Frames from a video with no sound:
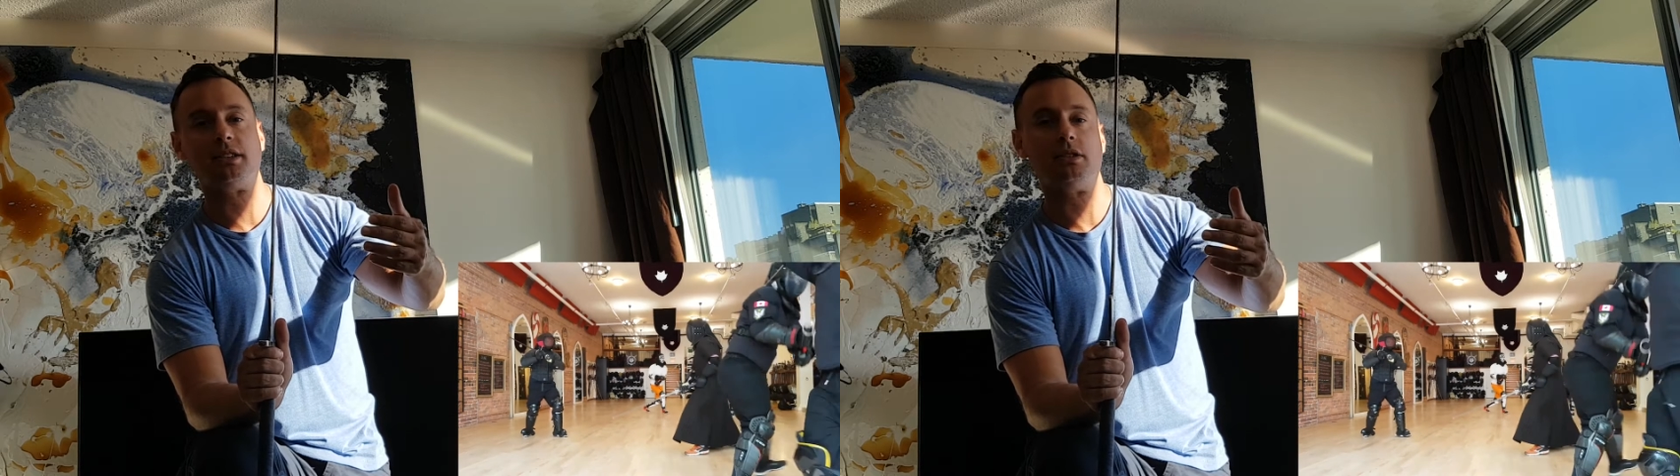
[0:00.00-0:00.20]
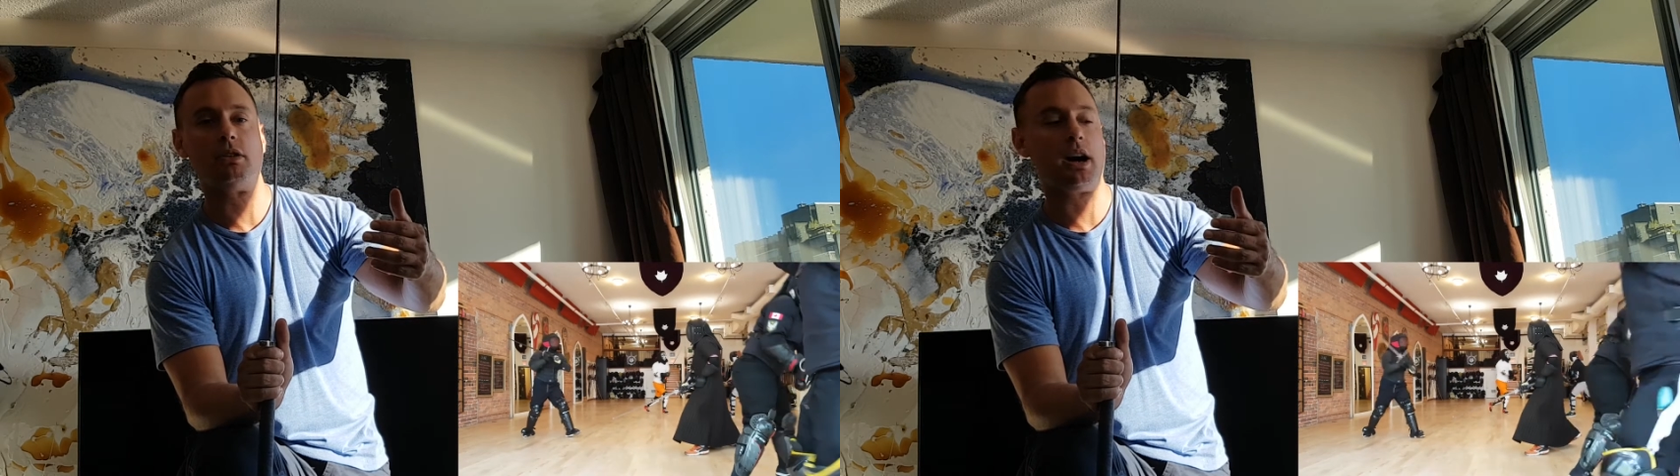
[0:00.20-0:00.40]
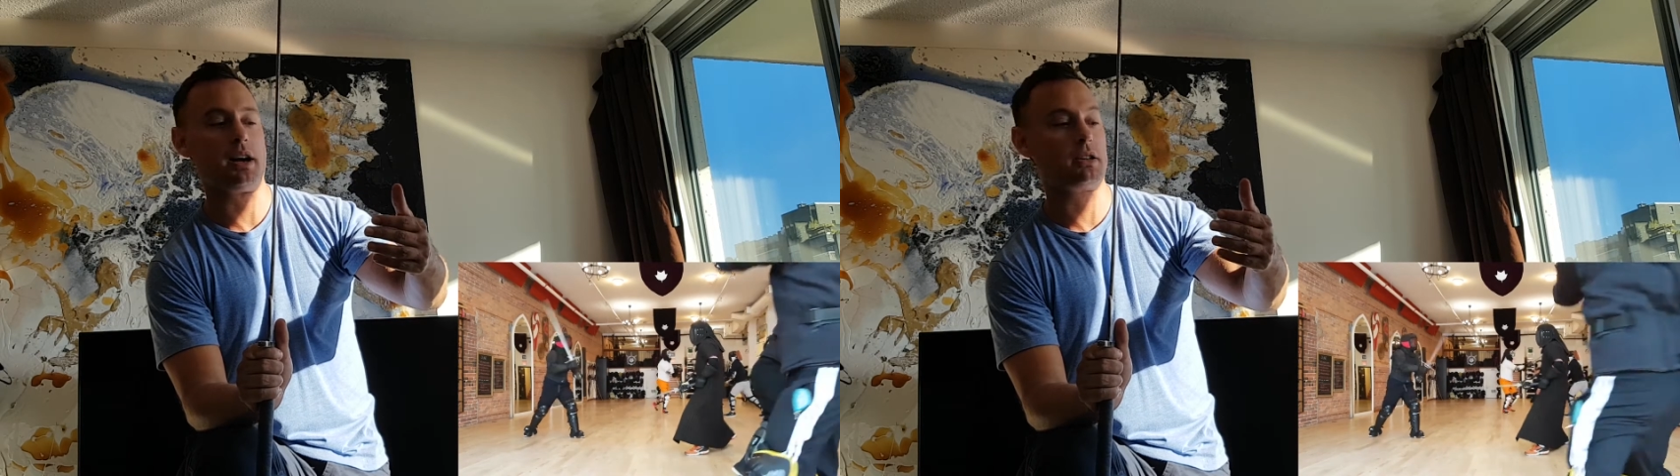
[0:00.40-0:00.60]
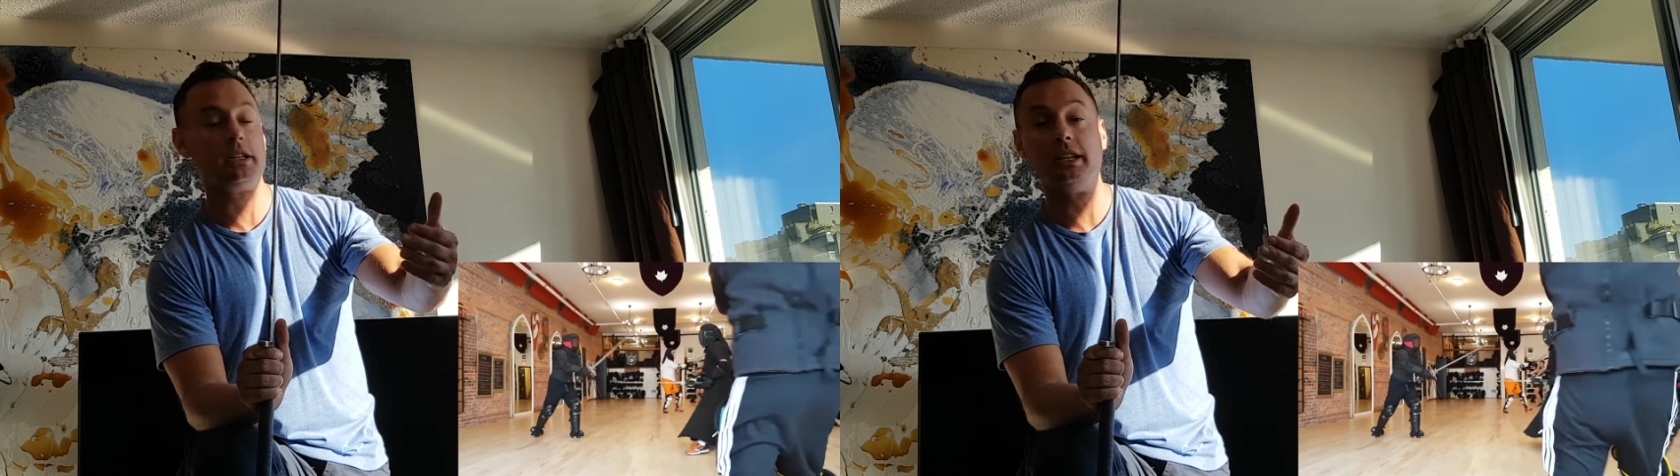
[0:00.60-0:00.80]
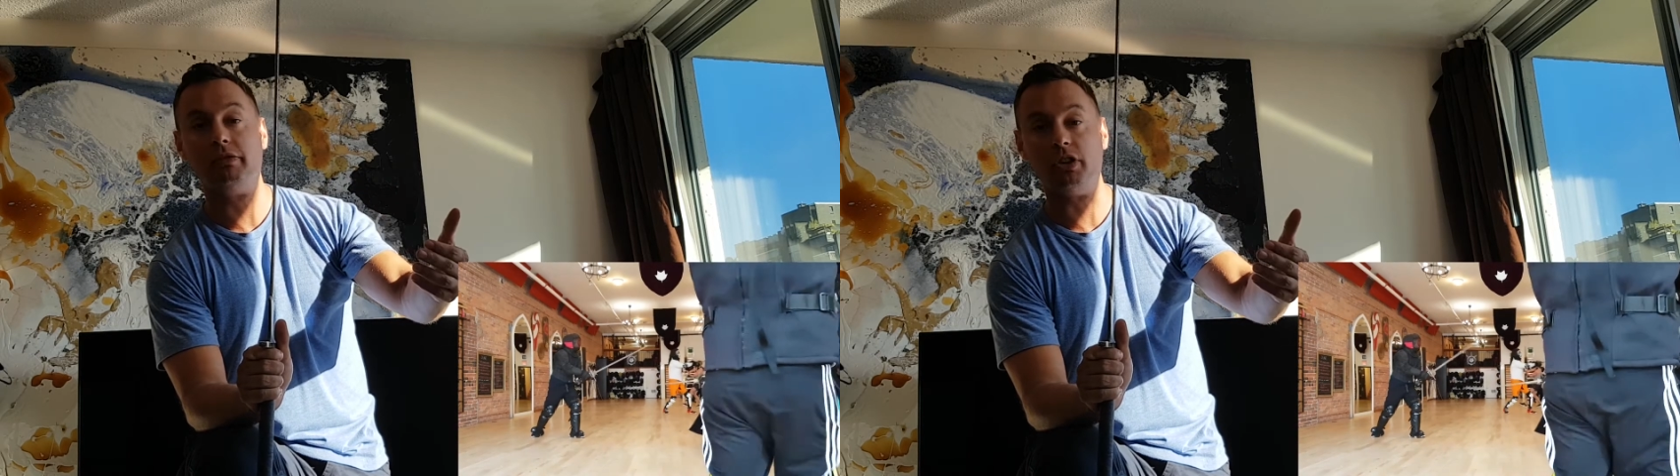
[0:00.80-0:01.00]
to
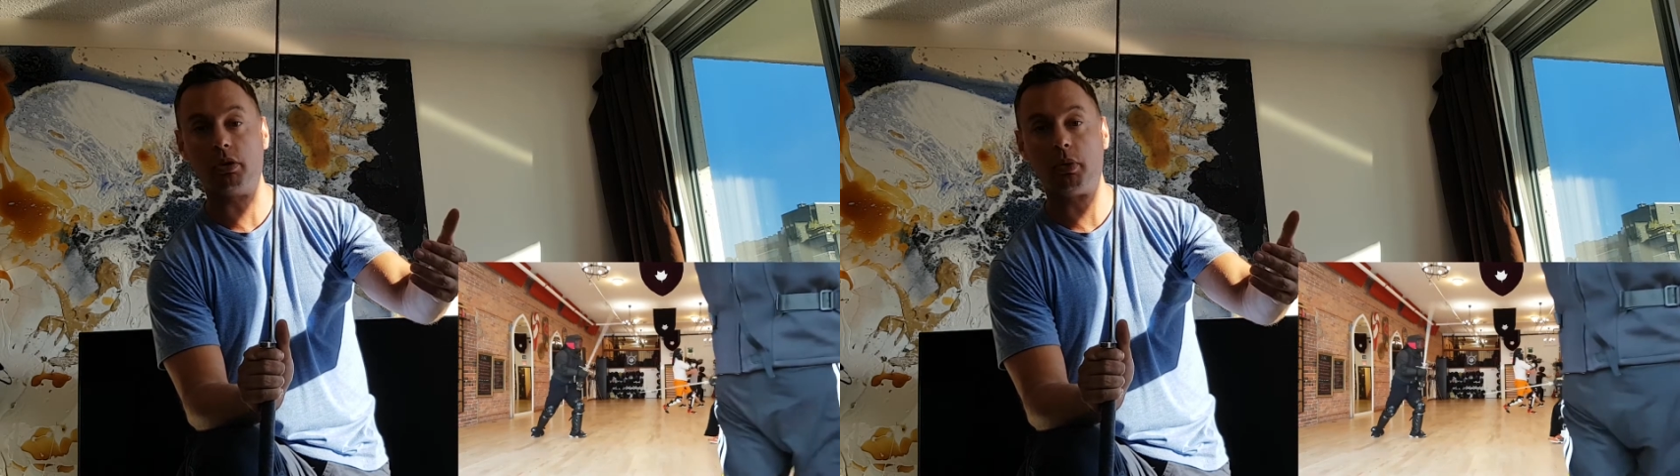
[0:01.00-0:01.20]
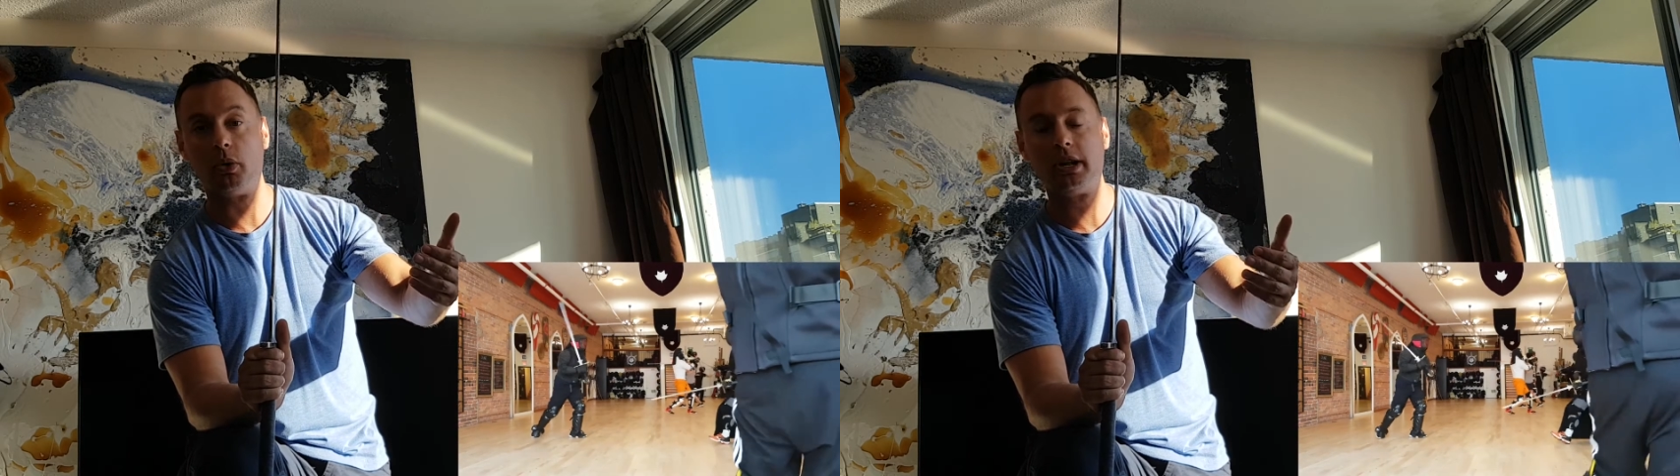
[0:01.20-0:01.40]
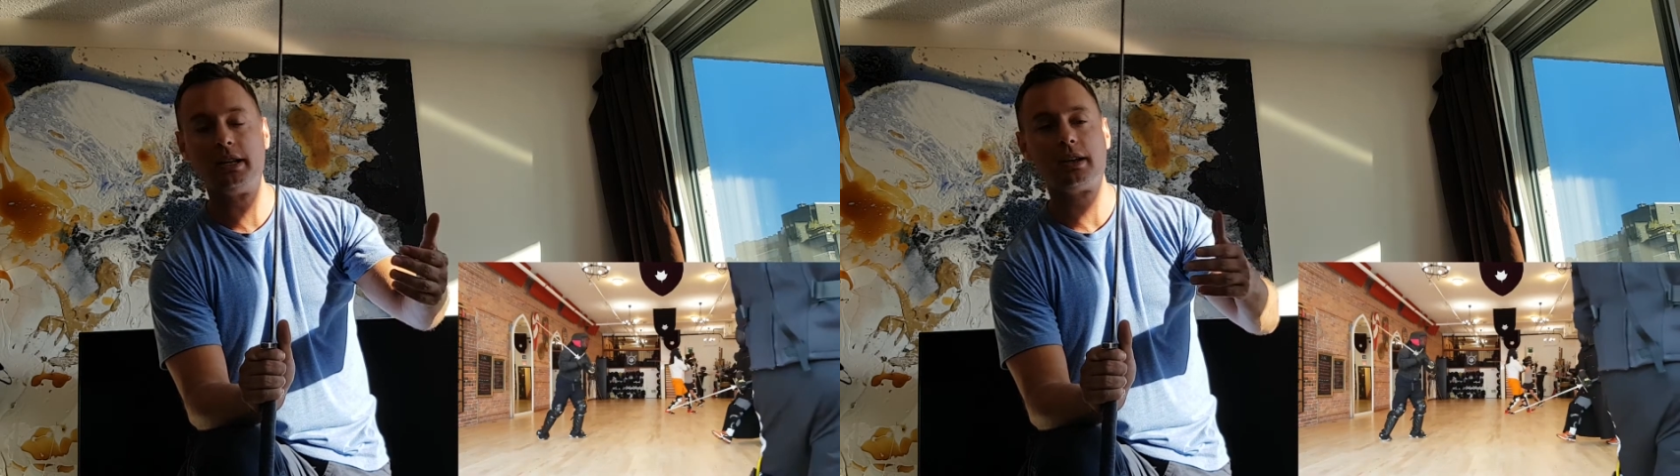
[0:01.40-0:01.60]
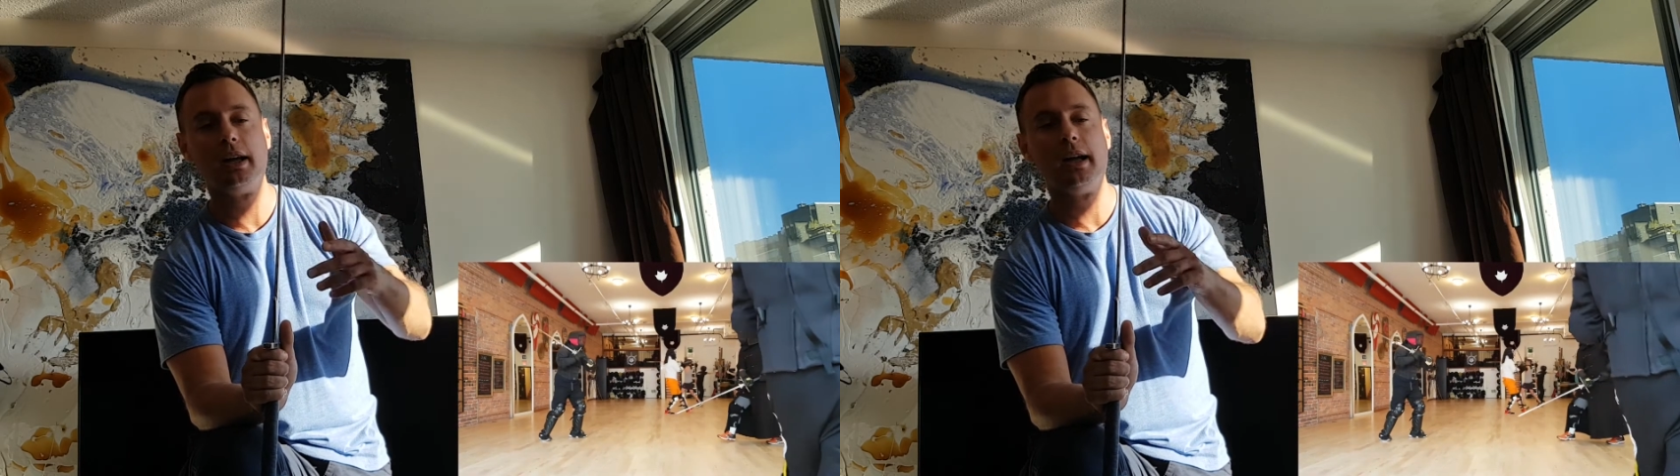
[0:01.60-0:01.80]
cleave your opponent.